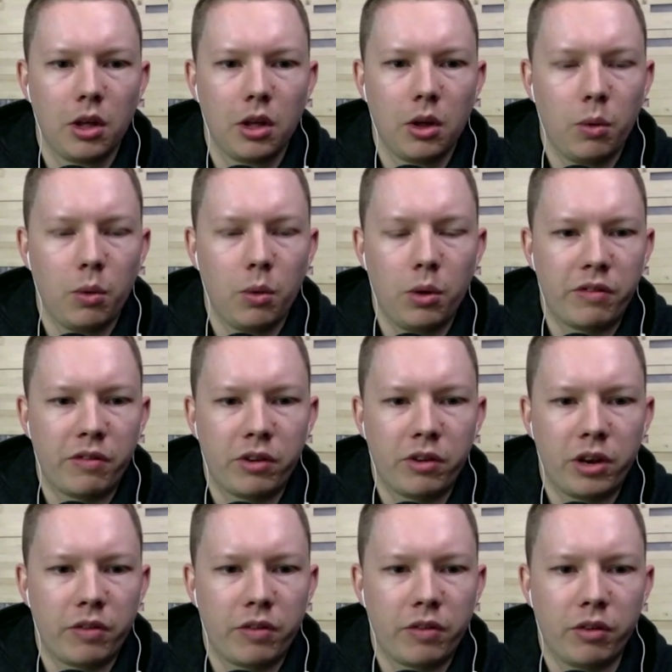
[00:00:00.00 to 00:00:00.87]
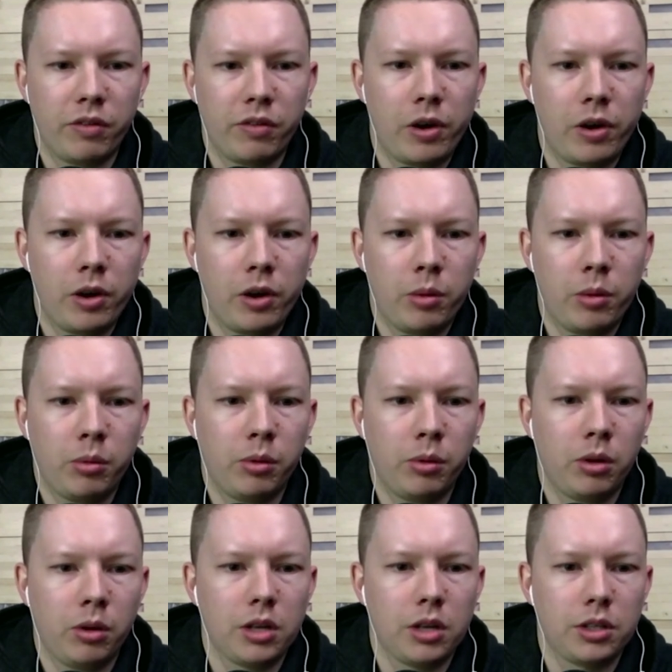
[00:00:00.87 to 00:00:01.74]
whatever different variable
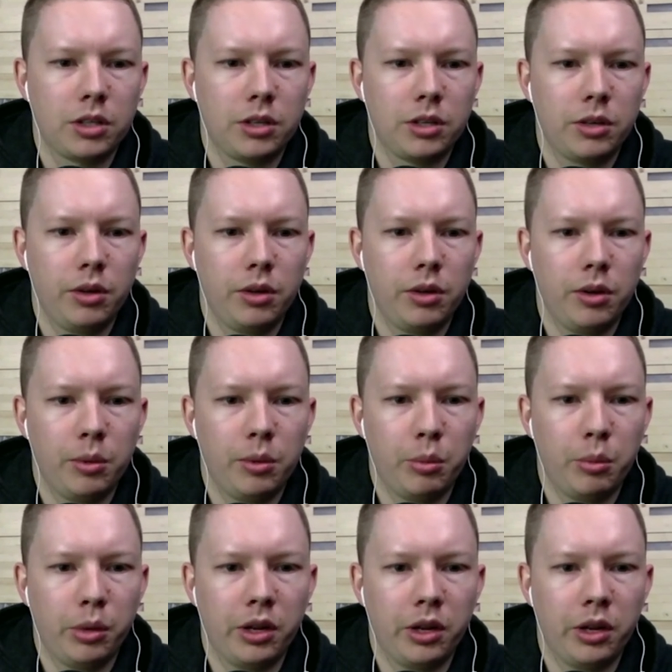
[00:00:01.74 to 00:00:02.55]
costs you, you input in.